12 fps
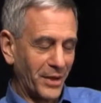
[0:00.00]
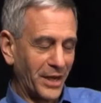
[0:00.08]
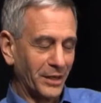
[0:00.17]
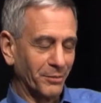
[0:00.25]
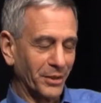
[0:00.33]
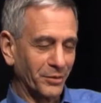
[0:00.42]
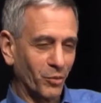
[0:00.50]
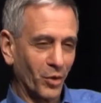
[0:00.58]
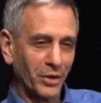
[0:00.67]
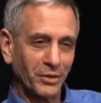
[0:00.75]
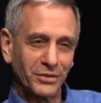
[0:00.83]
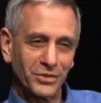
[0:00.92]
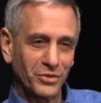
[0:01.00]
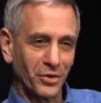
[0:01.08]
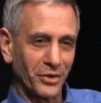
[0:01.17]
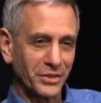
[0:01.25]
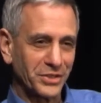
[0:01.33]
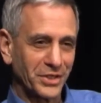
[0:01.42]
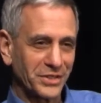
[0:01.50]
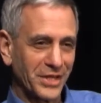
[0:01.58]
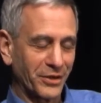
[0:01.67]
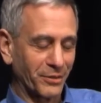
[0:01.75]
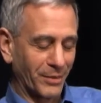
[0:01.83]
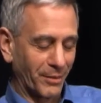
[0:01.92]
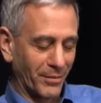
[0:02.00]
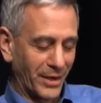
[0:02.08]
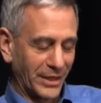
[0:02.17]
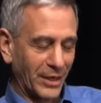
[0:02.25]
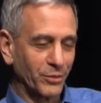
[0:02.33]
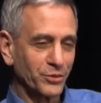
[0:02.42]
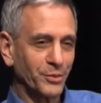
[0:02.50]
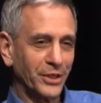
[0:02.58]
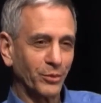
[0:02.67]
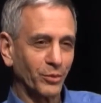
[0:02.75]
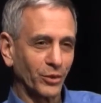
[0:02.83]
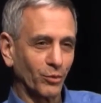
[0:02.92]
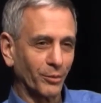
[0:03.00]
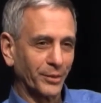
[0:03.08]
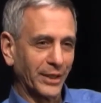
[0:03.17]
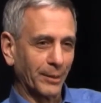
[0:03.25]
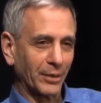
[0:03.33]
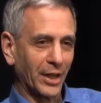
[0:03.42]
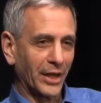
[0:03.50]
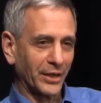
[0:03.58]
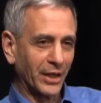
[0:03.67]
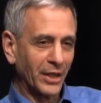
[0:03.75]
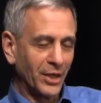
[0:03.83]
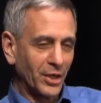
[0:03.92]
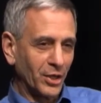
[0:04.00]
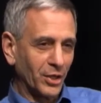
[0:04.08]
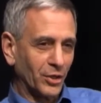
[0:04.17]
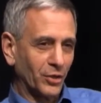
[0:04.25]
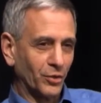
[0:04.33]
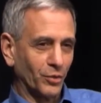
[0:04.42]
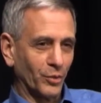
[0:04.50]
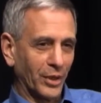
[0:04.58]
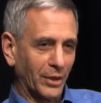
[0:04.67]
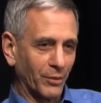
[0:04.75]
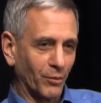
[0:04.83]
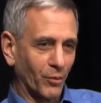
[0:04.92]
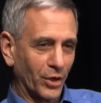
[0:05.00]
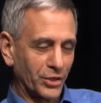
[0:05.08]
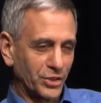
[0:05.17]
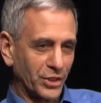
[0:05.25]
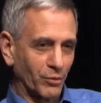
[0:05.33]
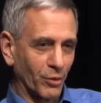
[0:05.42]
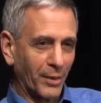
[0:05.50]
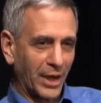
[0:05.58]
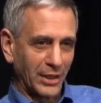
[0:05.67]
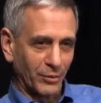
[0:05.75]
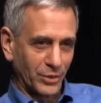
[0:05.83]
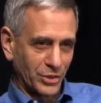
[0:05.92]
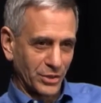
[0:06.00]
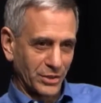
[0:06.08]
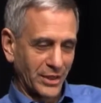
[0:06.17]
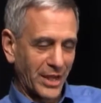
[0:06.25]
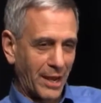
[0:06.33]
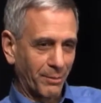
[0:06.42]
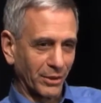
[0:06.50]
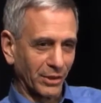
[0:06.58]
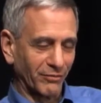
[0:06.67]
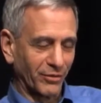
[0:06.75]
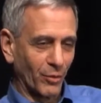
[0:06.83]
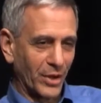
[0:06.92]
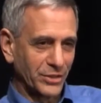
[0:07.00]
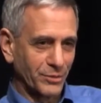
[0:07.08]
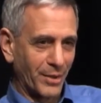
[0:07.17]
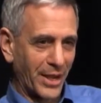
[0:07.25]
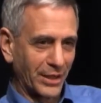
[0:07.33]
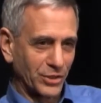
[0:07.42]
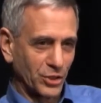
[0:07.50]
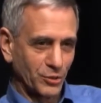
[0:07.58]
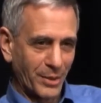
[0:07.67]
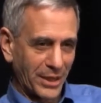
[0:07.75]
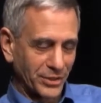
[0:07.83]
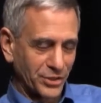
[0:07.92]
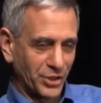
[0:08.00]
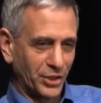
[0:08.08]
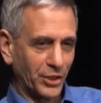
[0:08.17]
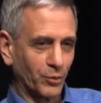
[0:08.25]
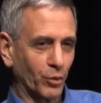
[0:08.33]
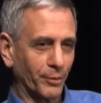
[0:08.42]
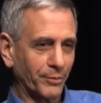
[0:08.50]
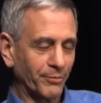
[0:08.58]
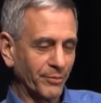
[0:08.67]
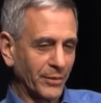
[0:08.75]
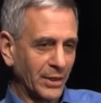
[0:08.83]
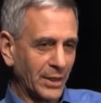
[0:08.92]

many, but one story sticks out in my mind. I was meeting with a woman named Lana who uh, works in Ramallah, which is the capital of the West Bank. She's a Palestinian woman.